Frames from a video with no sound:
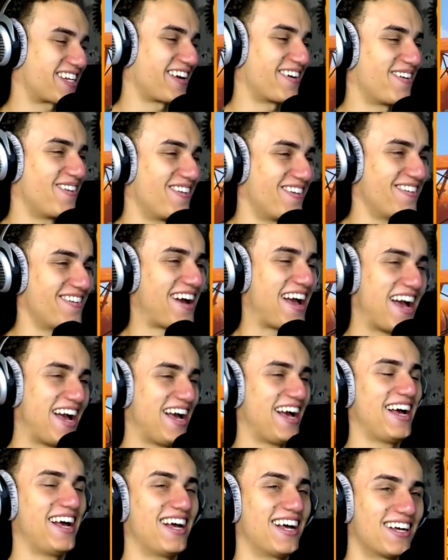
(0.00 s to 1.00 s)
go. on the
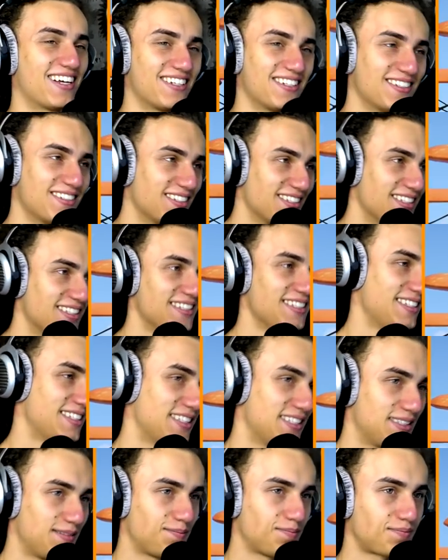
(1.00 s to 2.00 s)
bikes. We're gonna hold
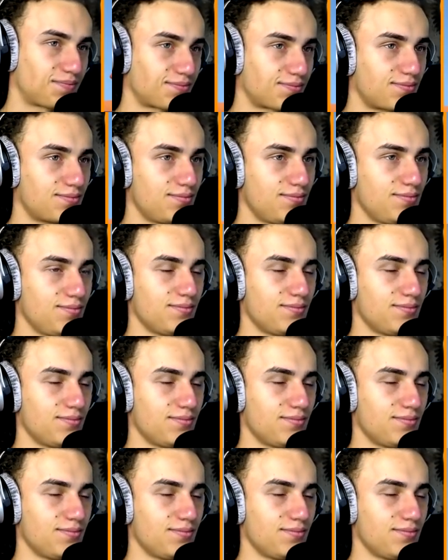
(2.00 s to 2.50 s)
hands and make it